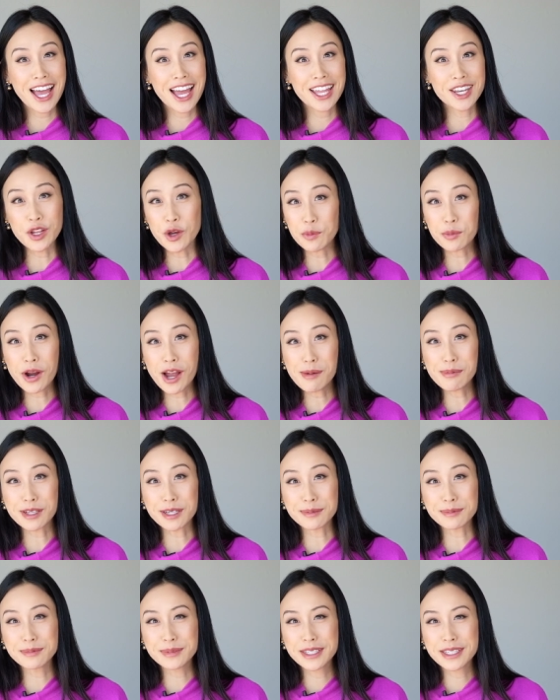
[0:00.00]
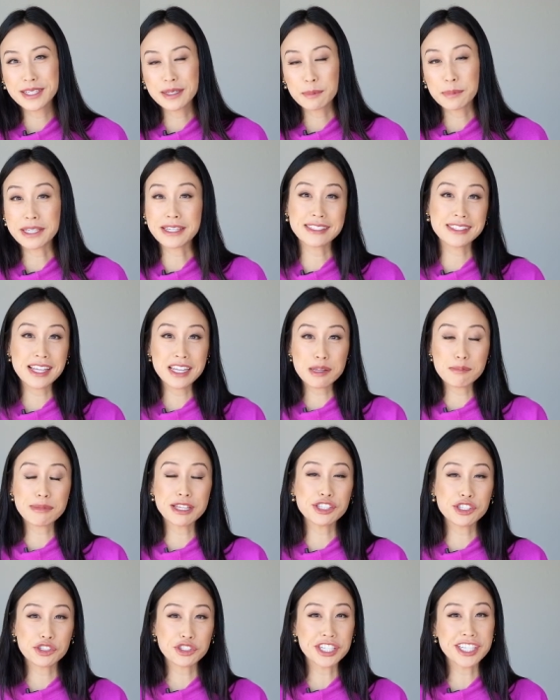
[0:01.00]
no problem, because then it
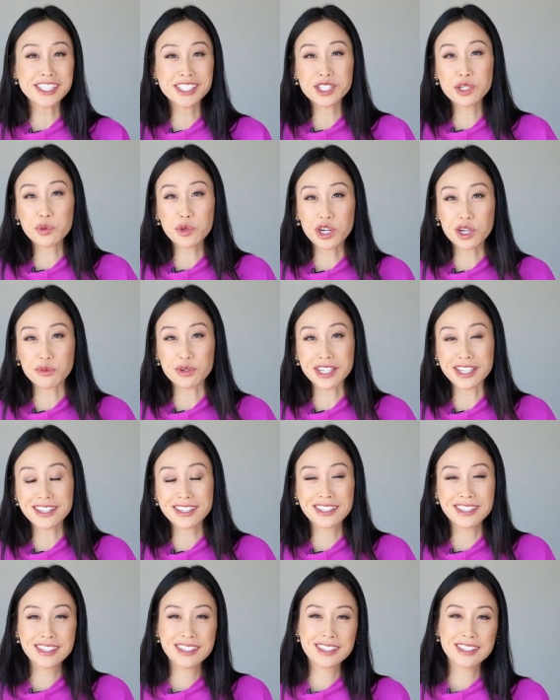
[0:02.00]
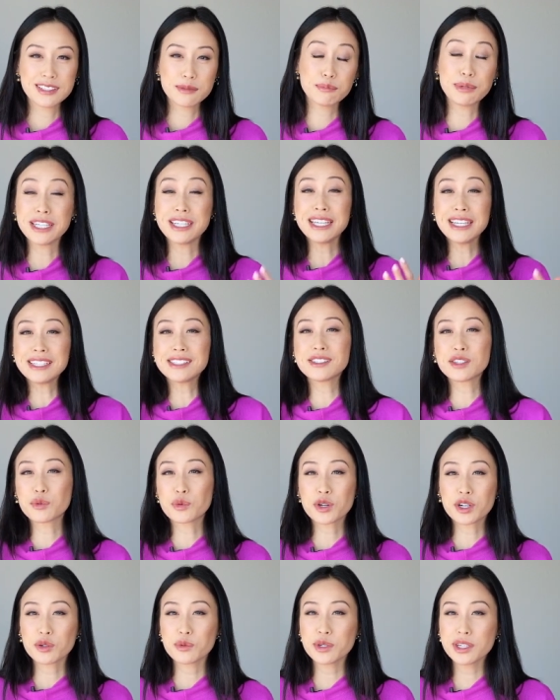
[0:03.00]
means you're easy to work with. Being easy to
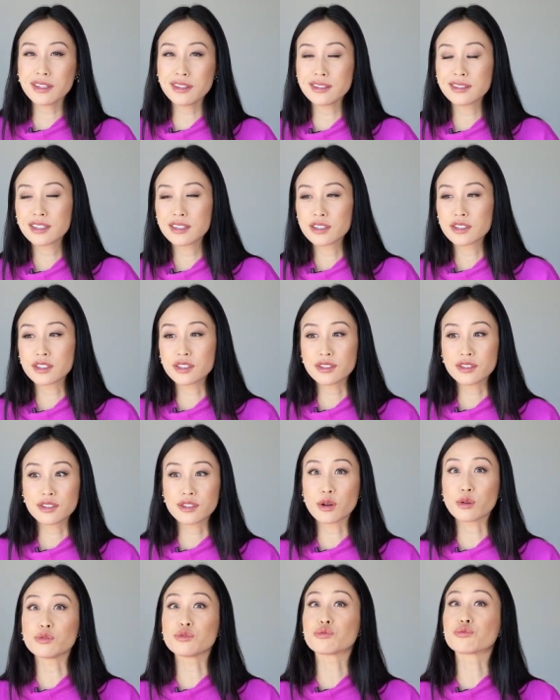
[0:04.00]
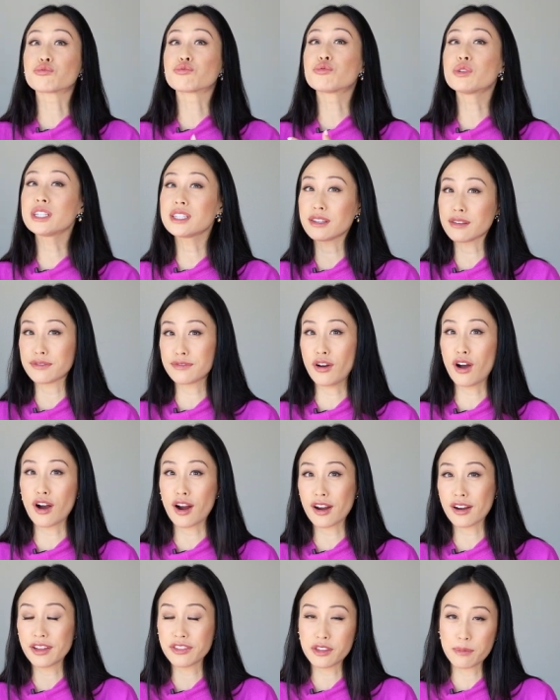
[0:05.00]
work with goes really
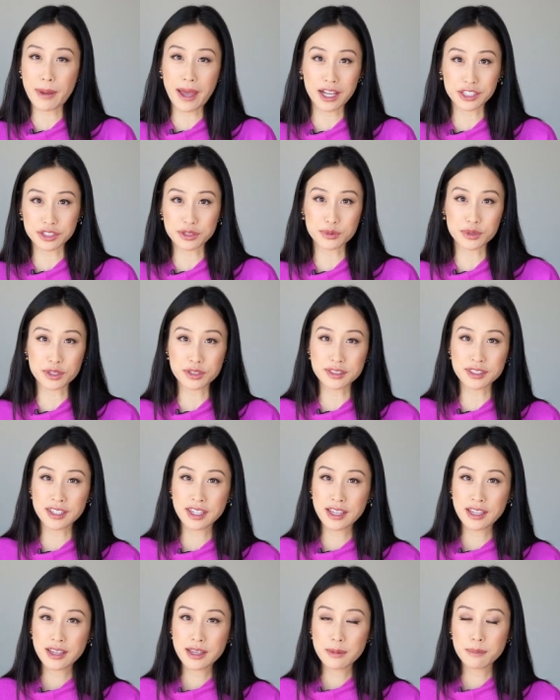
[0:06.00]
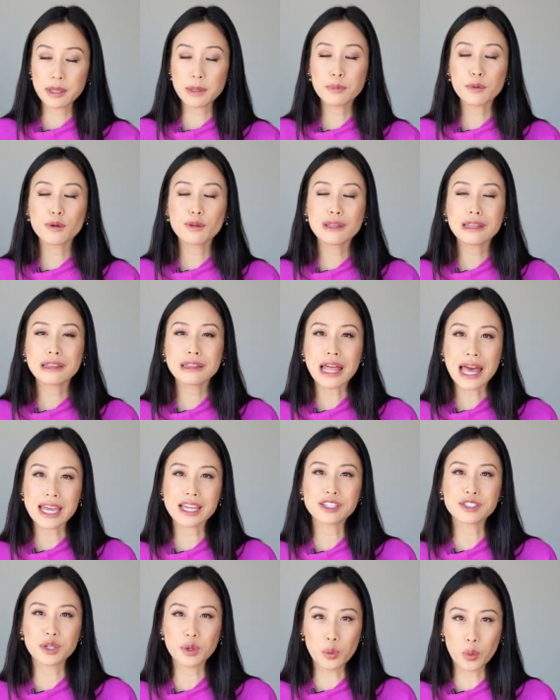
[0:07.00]
far in the pageant world. People
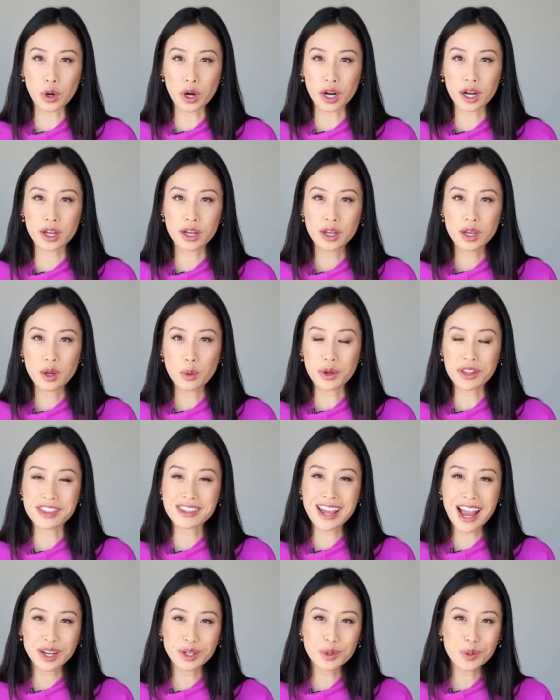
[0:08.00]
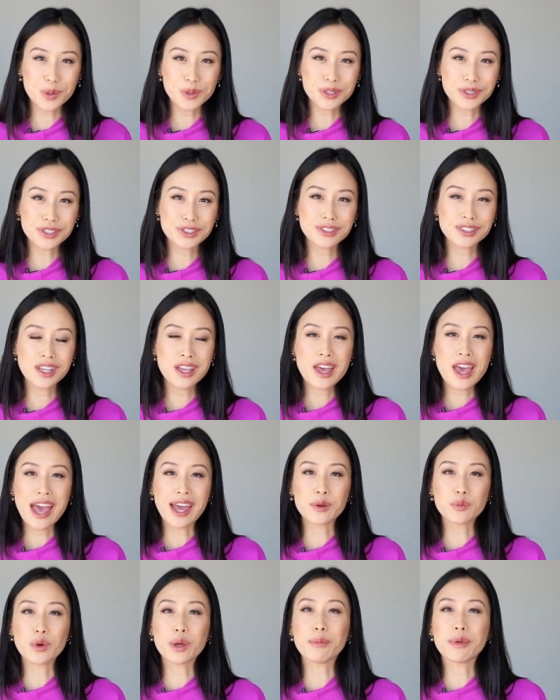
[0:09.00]
like to work with title holders
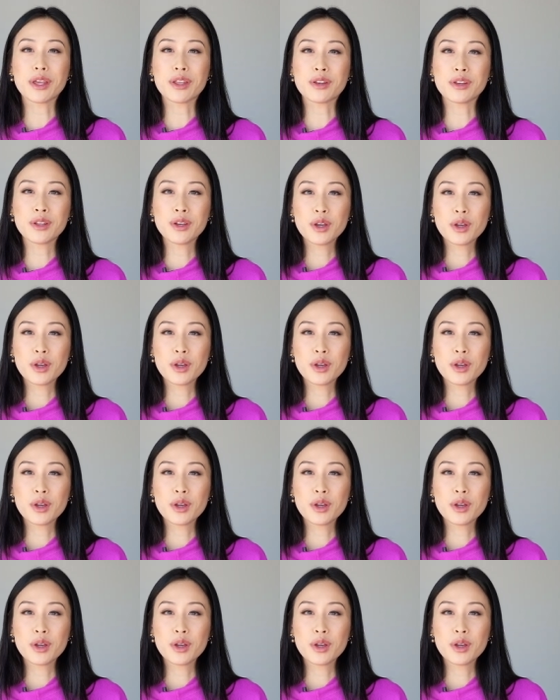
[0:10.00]
and women